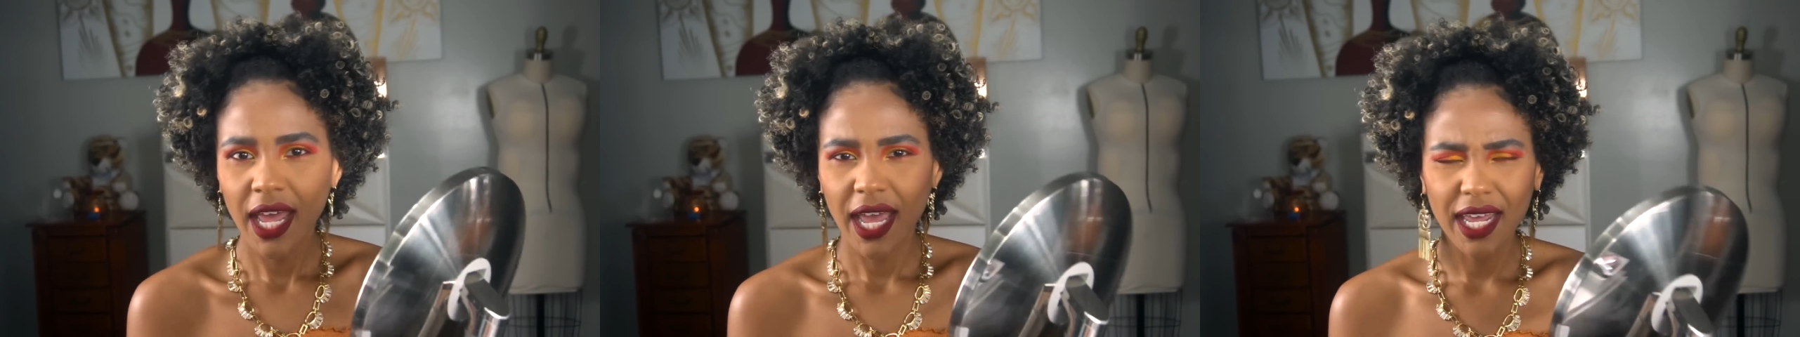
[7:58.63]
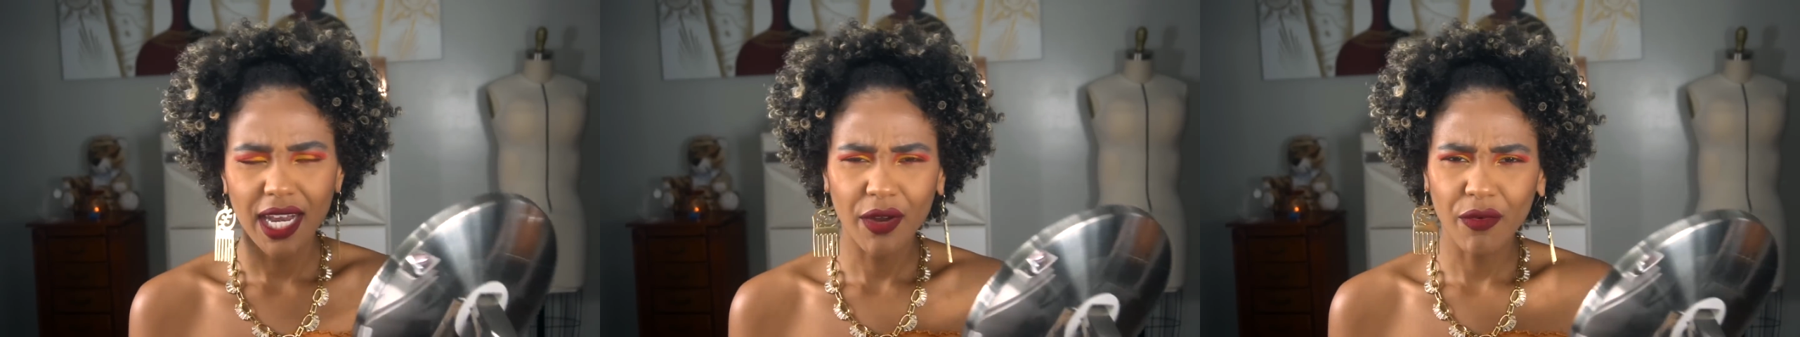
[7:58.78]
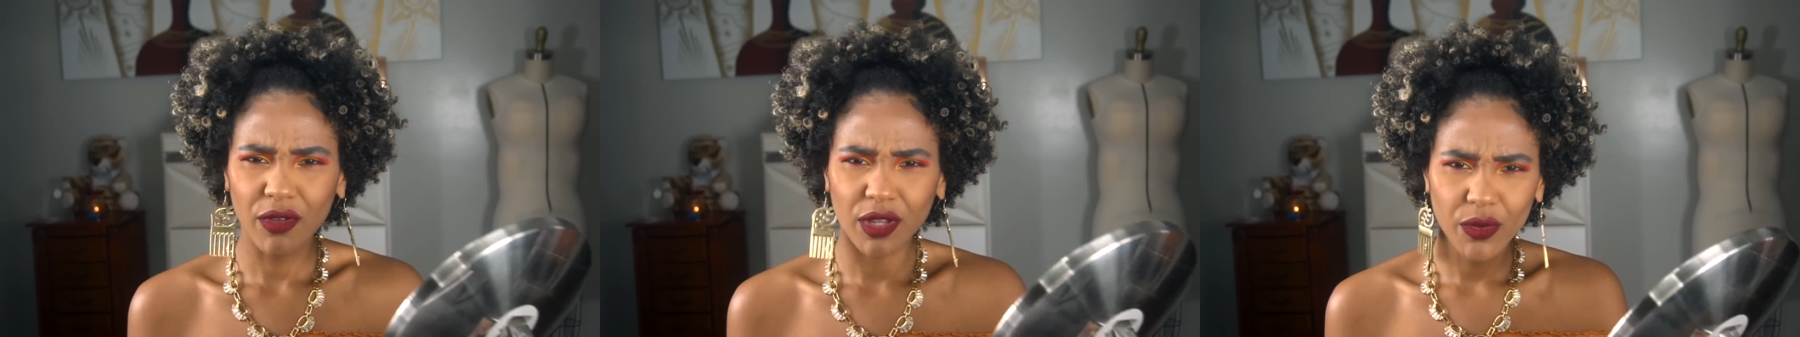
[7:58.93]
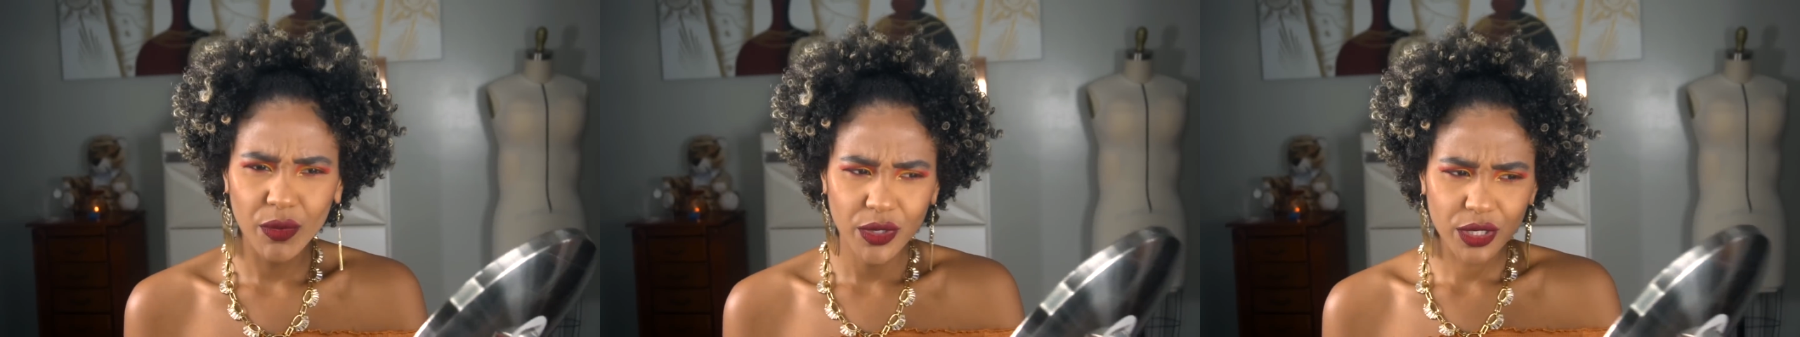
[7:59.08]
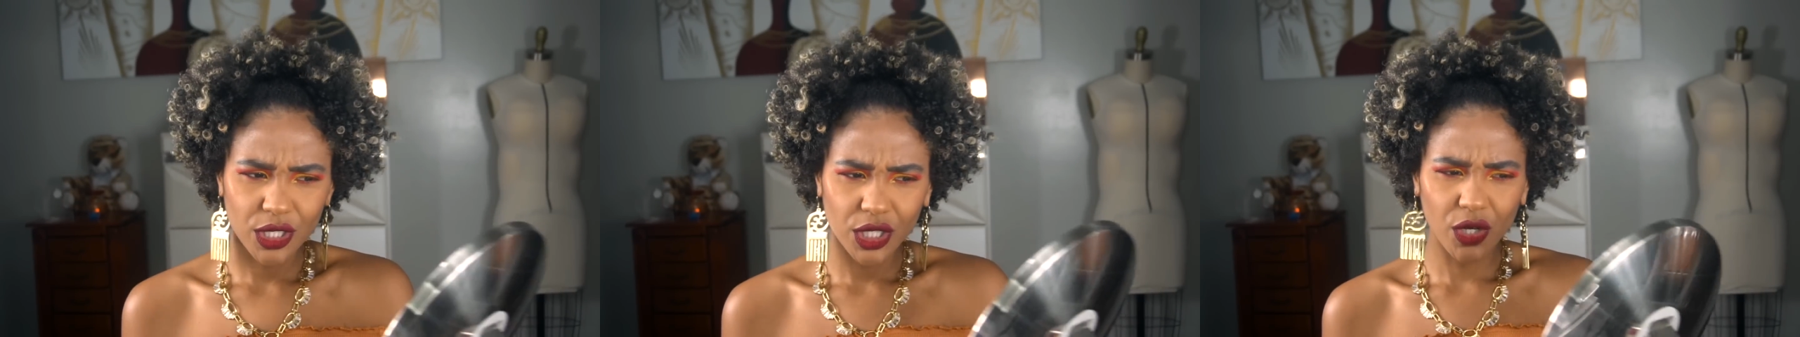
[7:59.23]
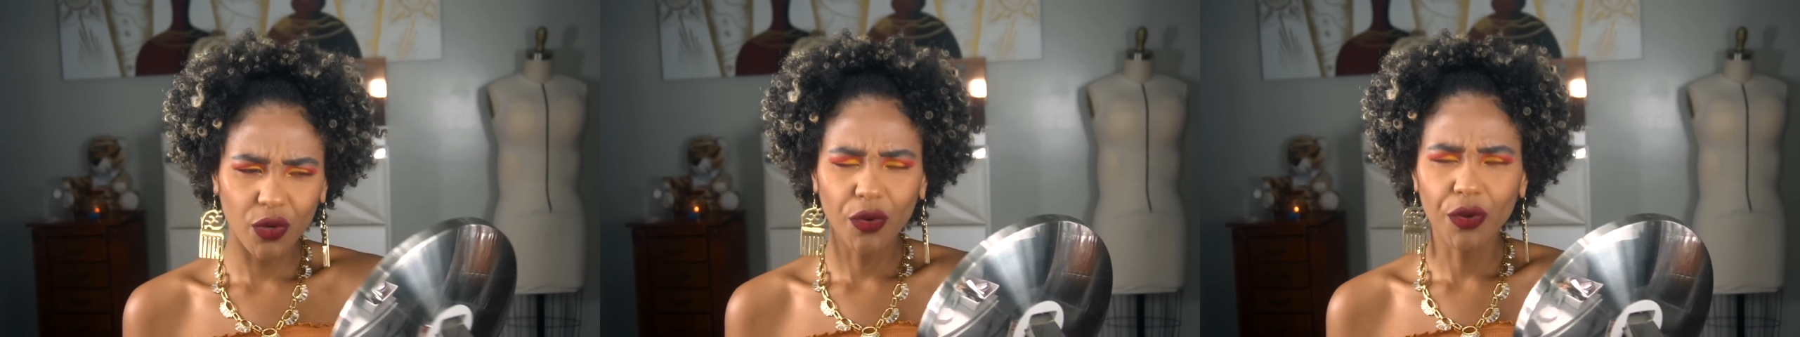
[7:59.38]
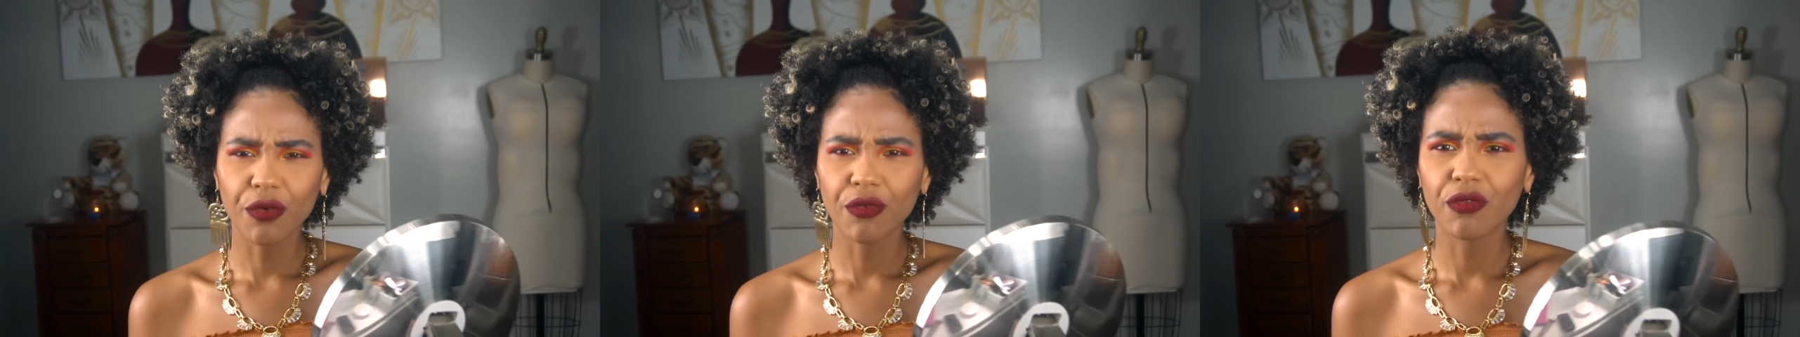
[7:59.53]
and I really wasn't
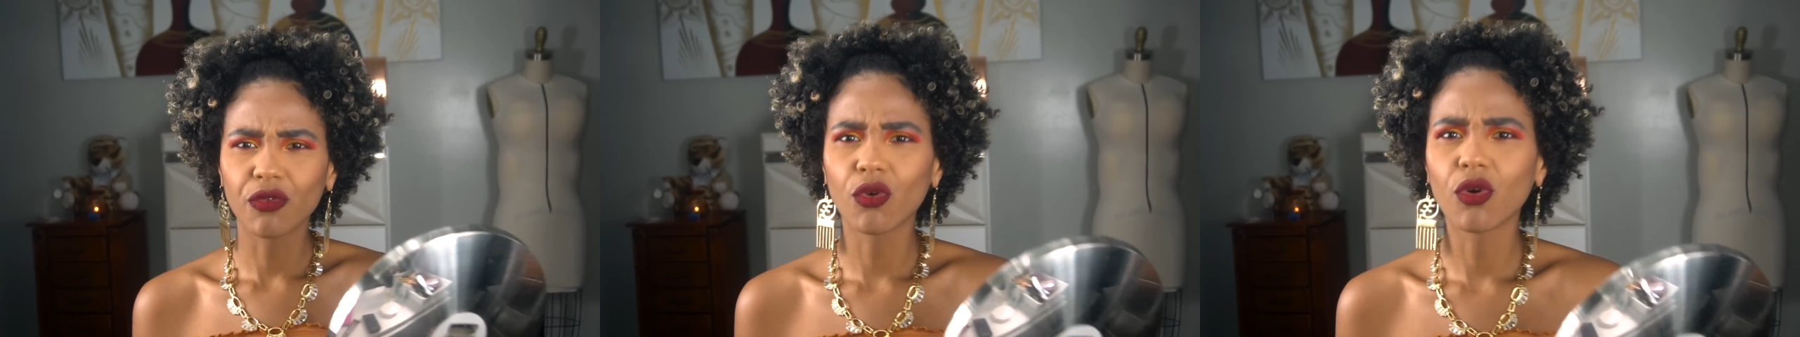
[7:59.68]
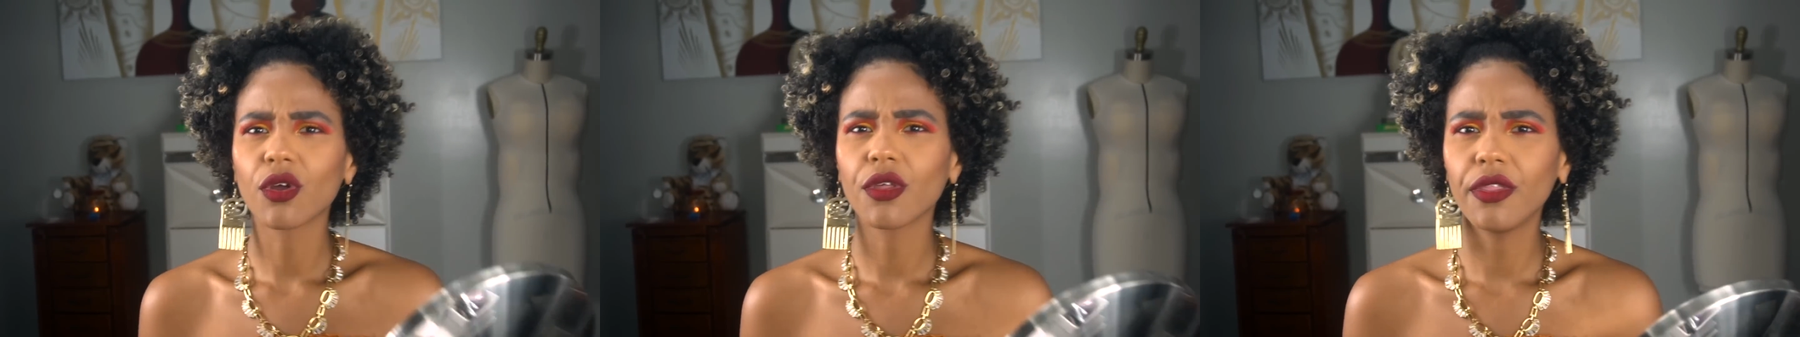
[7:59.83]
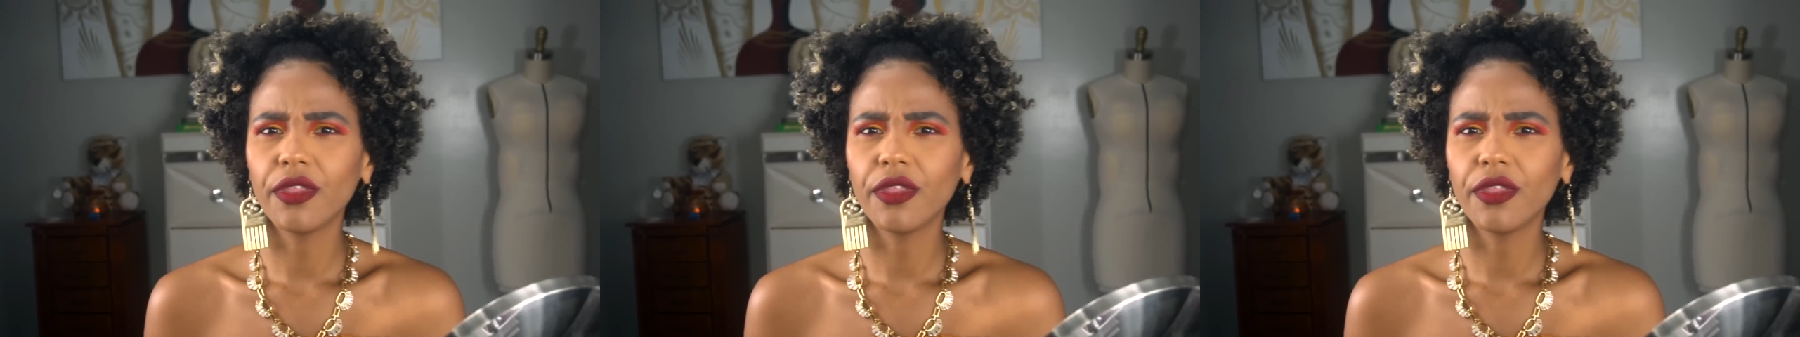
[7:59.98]
going for